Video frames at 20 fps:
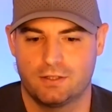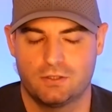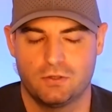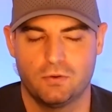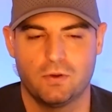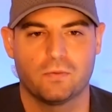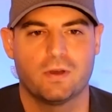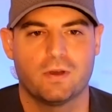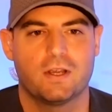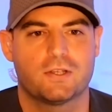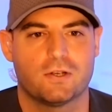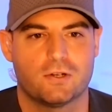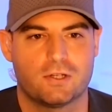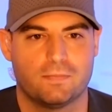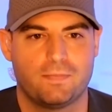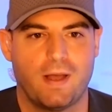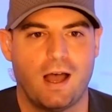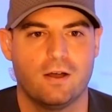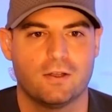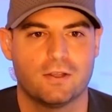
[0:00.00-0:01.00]
doing research
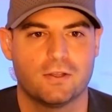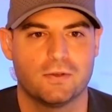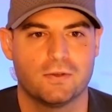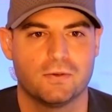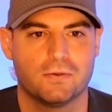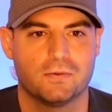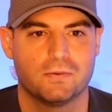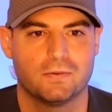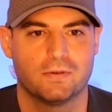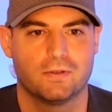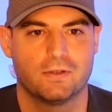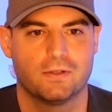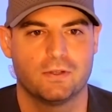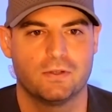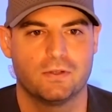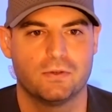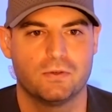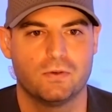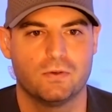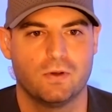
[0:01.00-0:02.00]
about you
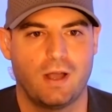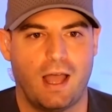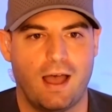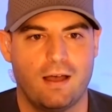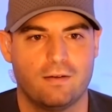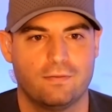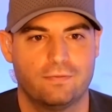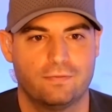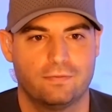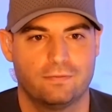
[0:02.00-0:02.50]
have